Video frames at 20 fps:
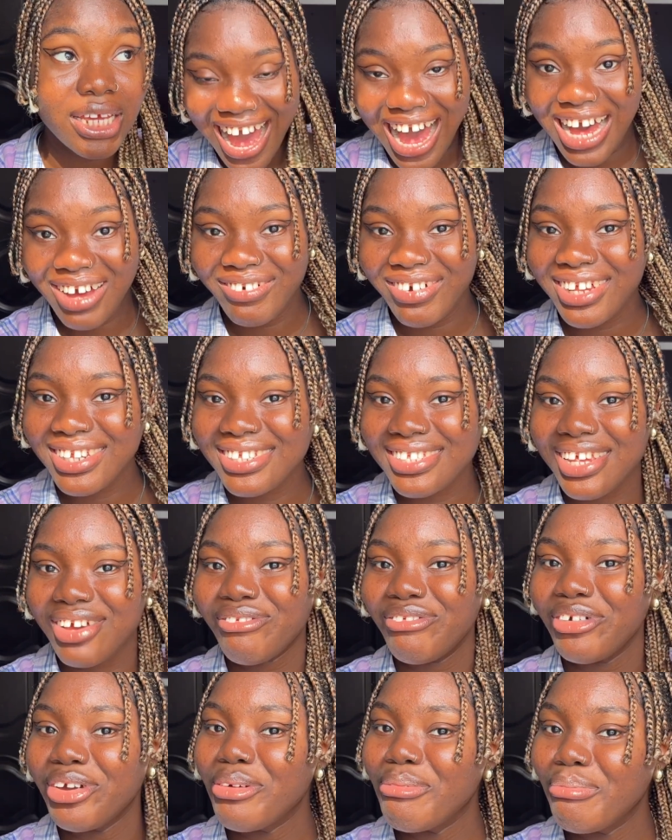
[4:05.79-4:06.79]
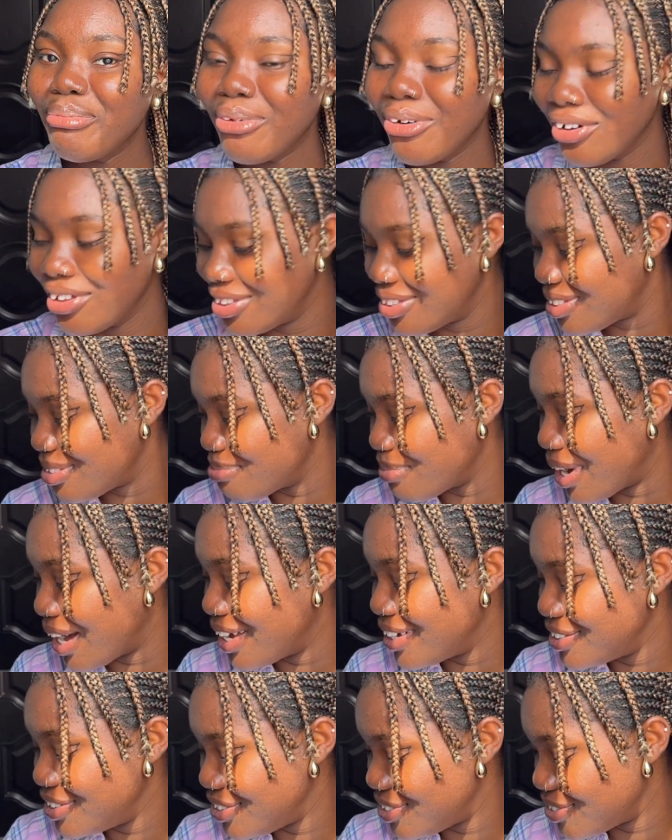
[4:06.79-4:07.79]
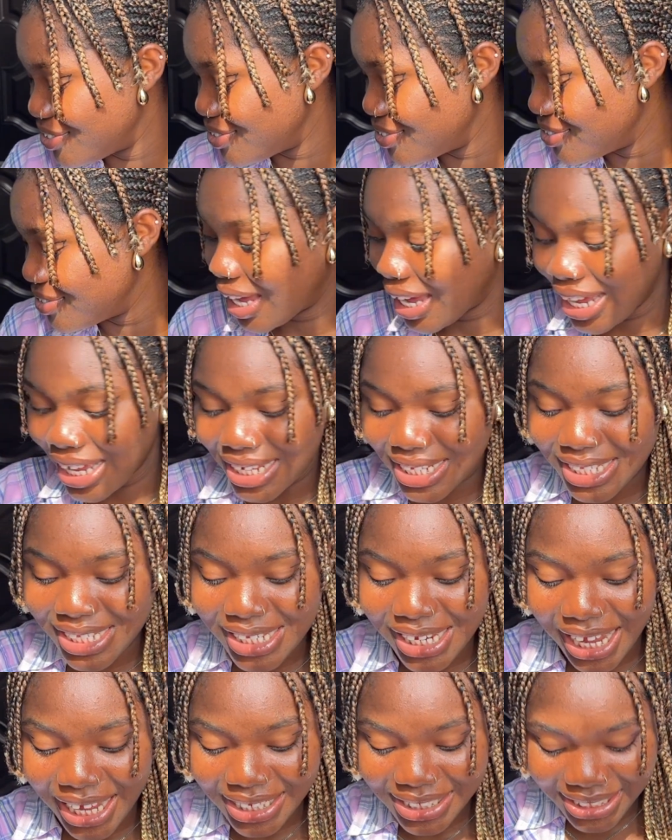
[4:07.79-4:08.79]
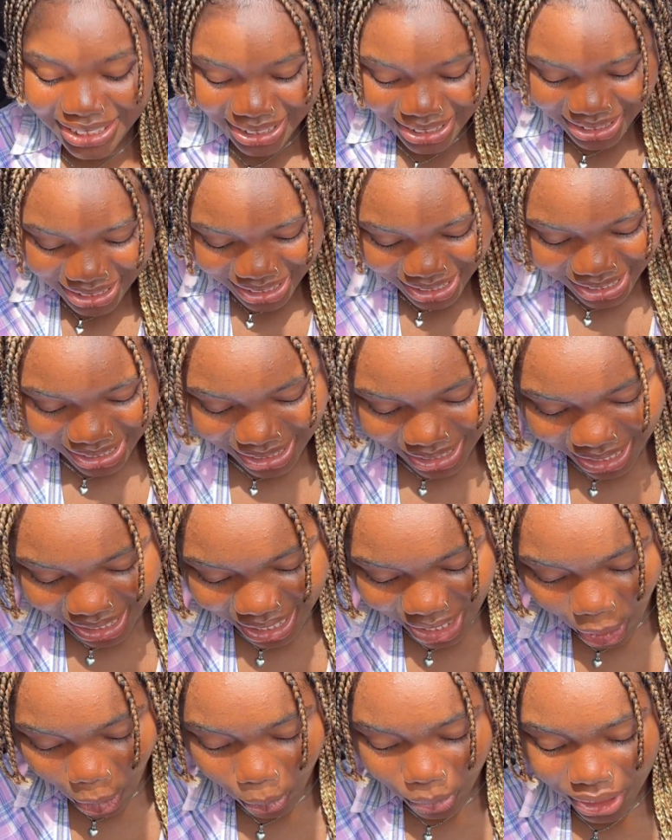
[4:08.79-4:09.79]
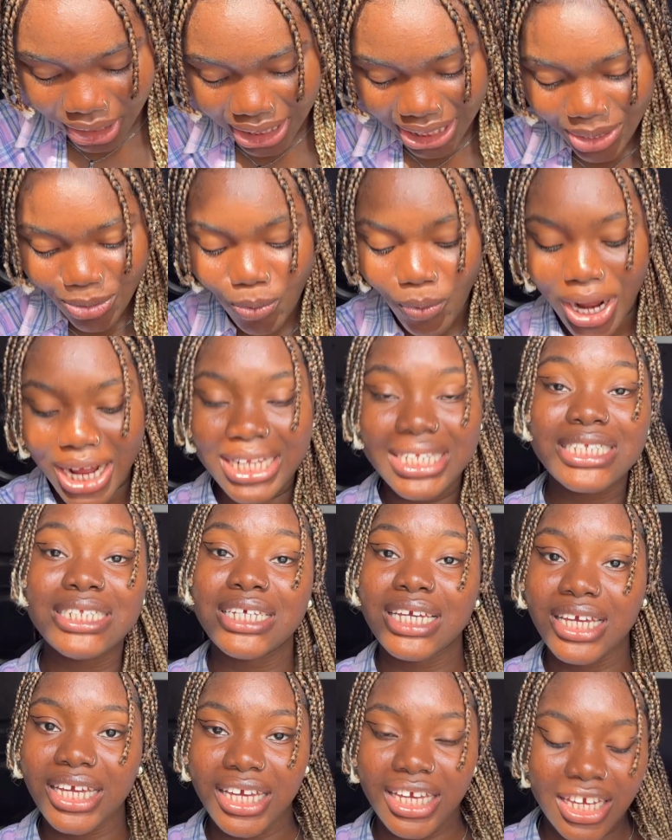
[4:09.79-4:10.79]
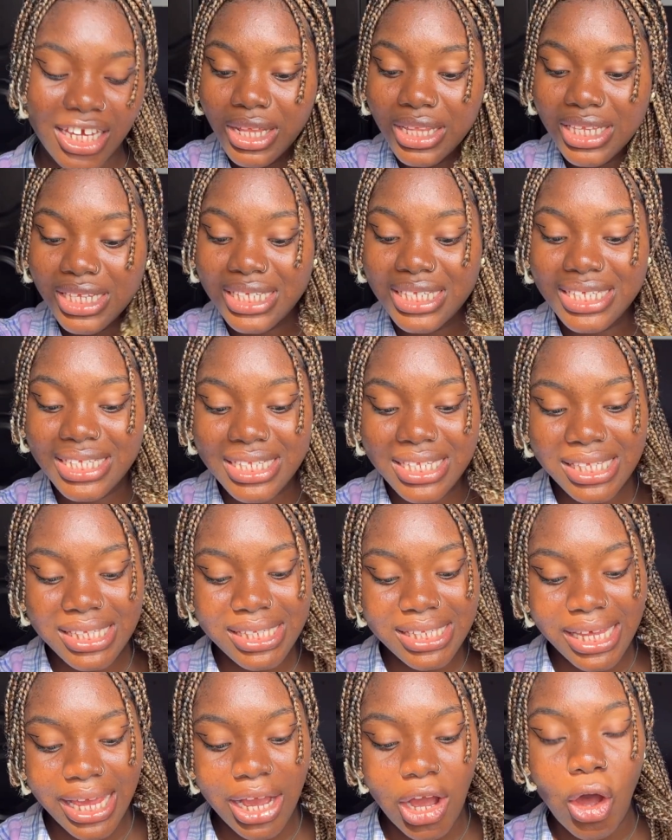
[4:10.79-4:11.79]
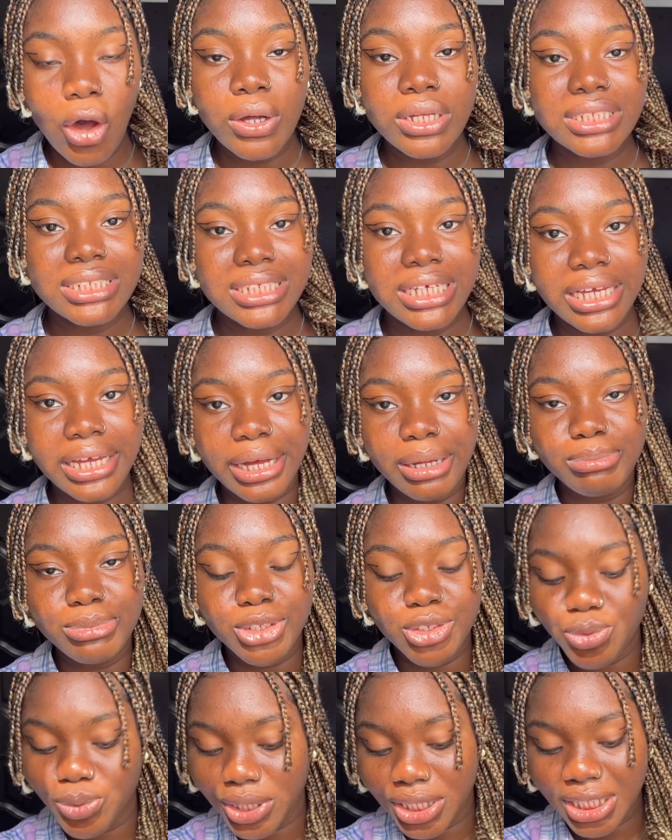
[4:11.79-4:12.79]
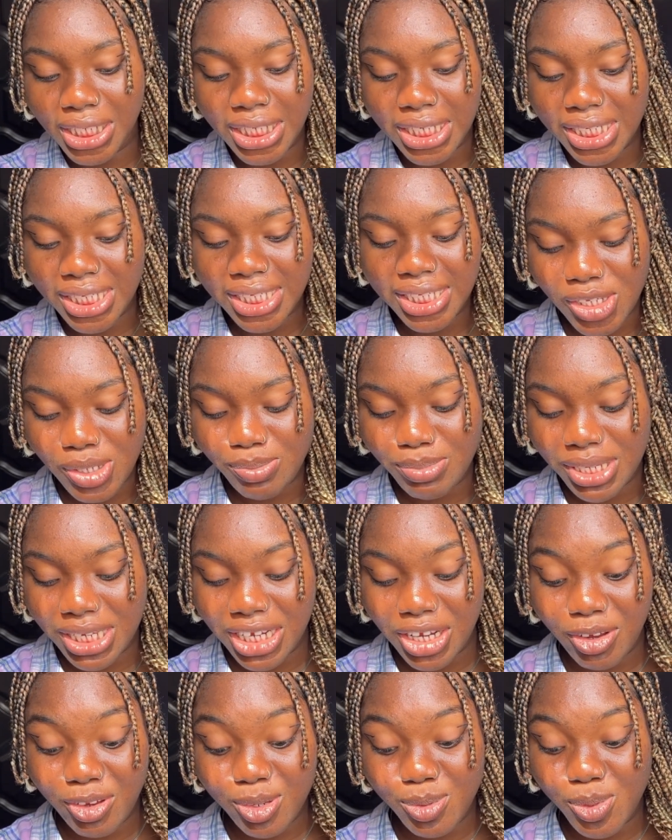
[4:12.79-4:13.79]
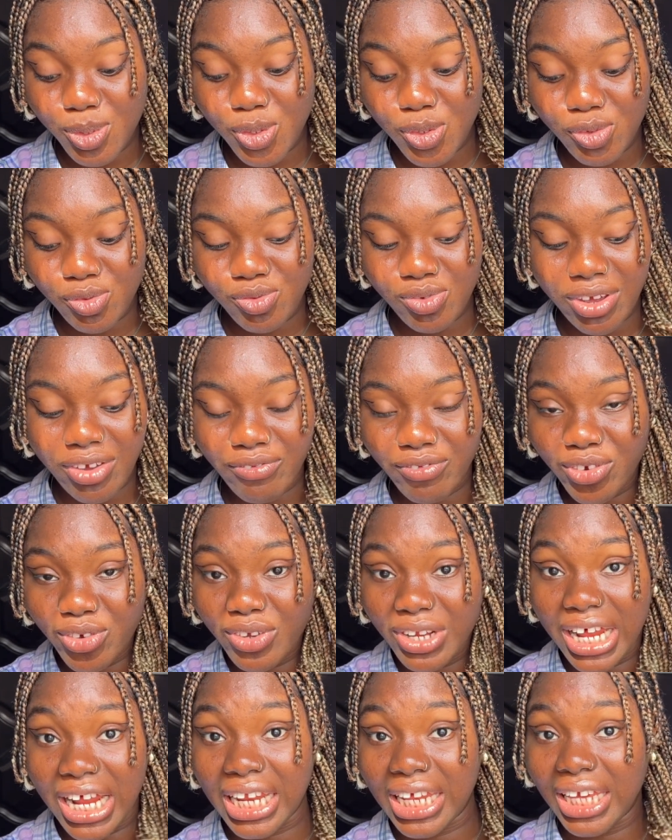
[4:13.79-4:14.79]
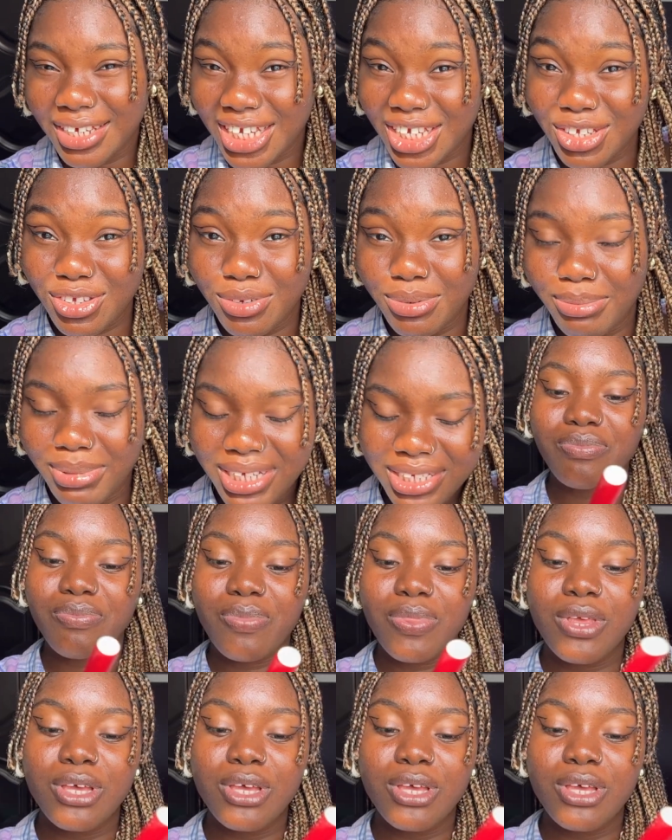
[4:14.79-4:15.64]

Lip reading: I've had this hair for a month, mind you, and I did this thing only one day. This is the second day I'm doing this. Something that I was supposed to do every other day. Can you imagine?